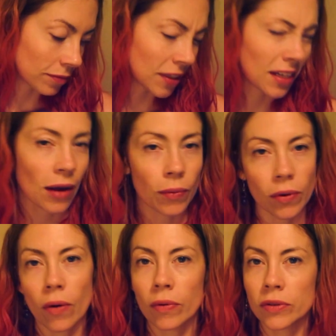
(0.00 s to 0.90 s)
Then I will
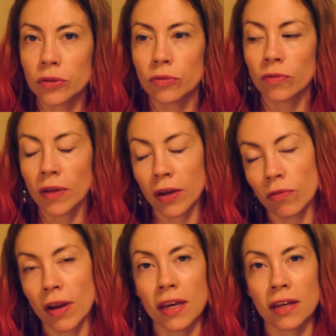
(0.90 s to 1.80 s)
go and do like
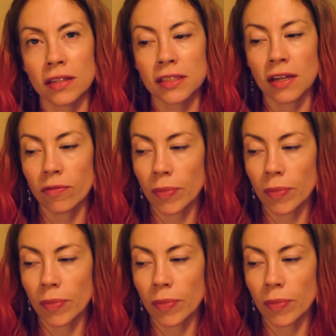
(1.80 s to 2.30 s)
Reiki and stuff.